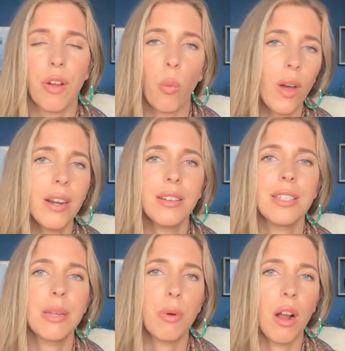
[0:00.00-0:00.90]
I wanted a
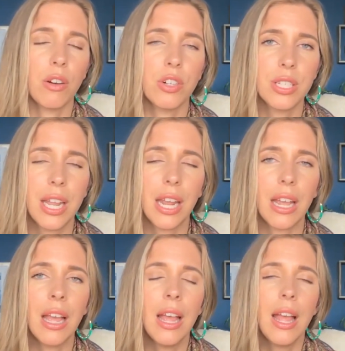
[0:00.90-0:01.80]
deeper
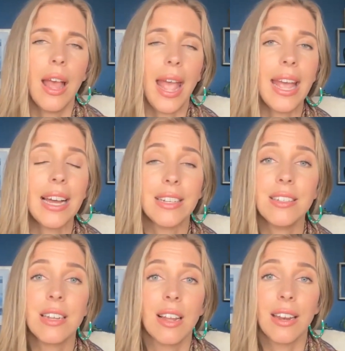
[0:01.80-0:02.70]
understanding.
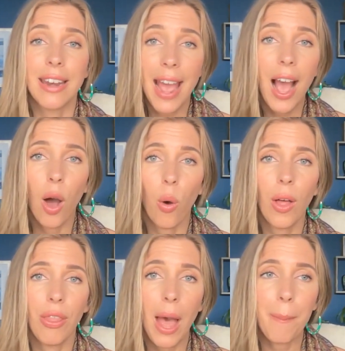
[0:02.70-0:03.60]
And now
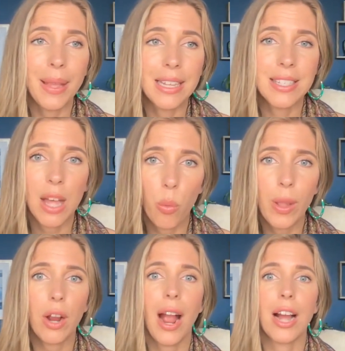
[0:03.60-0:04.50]
that means that
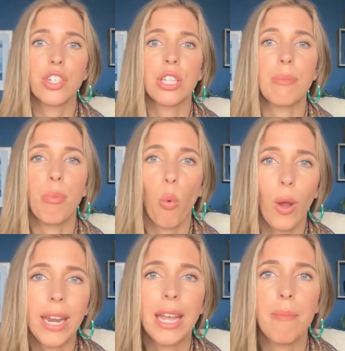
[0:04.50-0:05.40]
we are actually
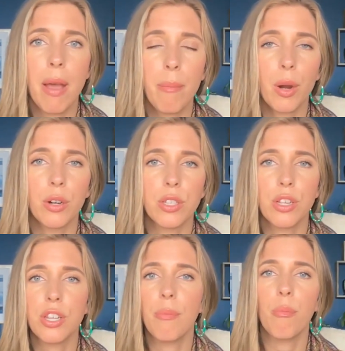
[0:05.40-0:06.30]
pointing members
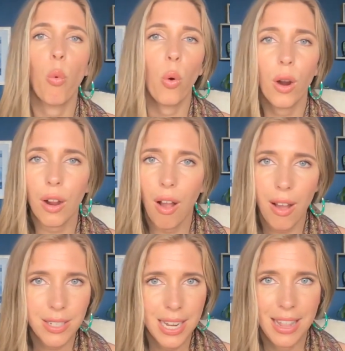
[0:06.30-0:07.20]
to more
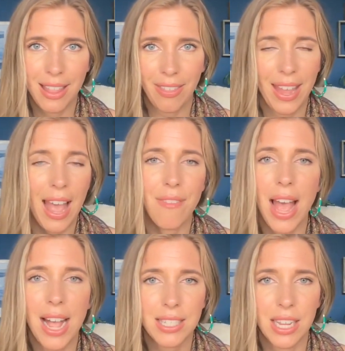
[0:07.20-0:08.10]
content that they have
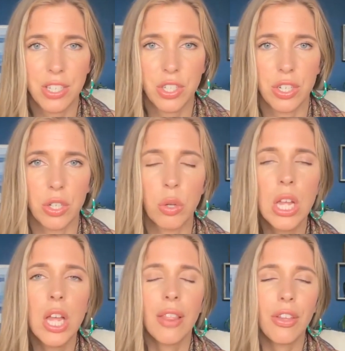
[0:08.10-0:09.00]
access to.
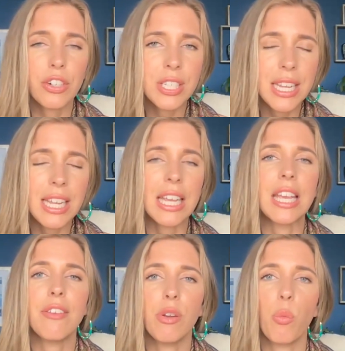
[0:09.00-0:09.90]
They're seeing
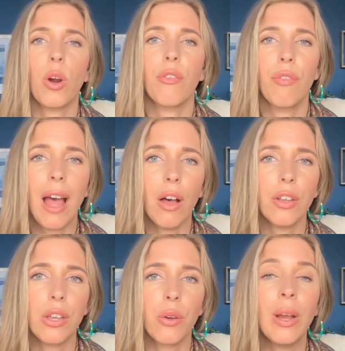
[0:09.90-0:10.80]
even more
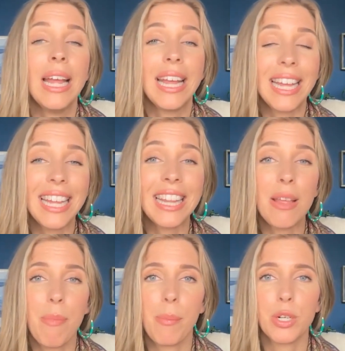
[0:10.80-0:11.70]
value in
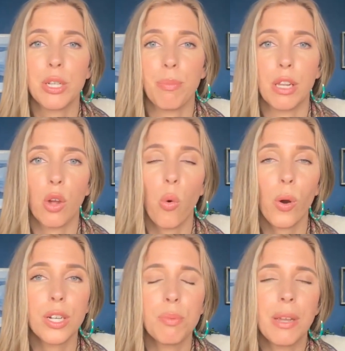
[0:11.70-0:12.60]
the membership and the
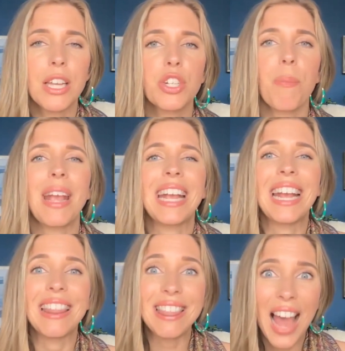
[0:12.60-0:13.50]
course because you're making
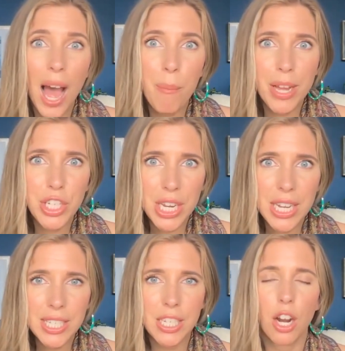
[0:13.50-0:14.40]
it that much
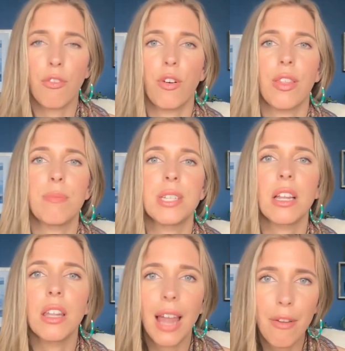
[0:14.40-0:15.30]
easier for them to
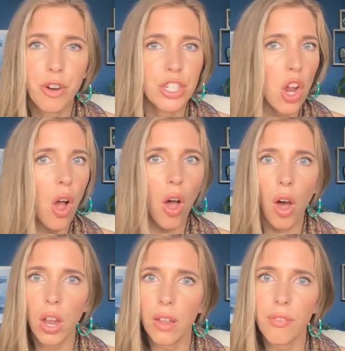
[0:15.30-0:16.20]
leverage
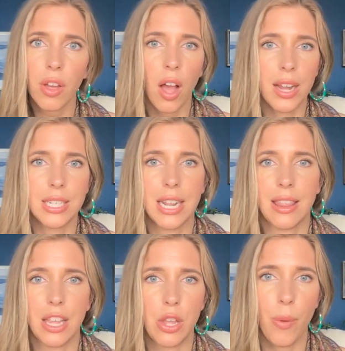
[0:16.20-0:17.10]
all of the content
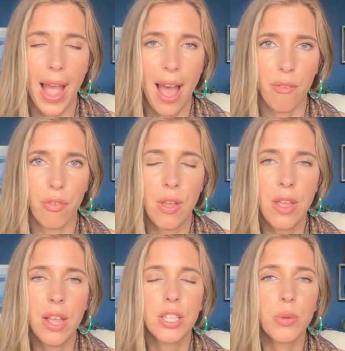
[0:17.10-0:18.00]
that you have.
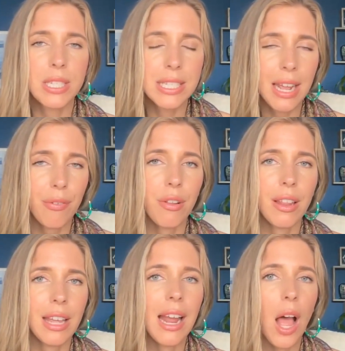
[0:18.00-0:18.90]
So it's
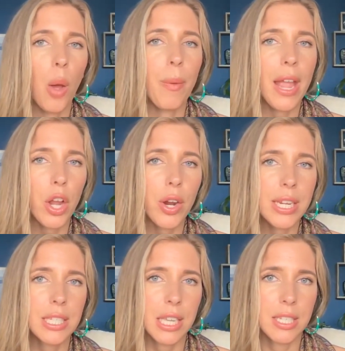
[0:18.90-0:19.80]
definitely going to help
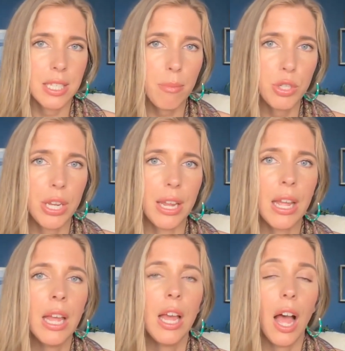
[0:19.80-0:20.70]
increase consumption
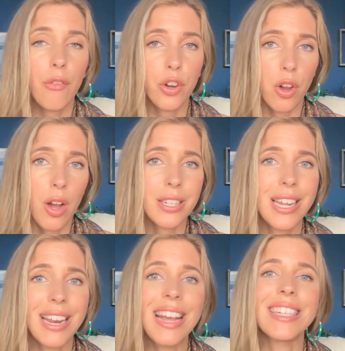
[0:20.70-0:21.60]
of your
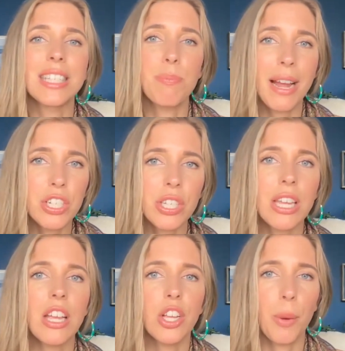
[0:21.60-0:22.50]
content,
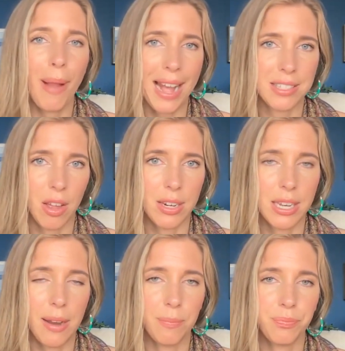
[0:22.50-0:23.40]
especially your past content.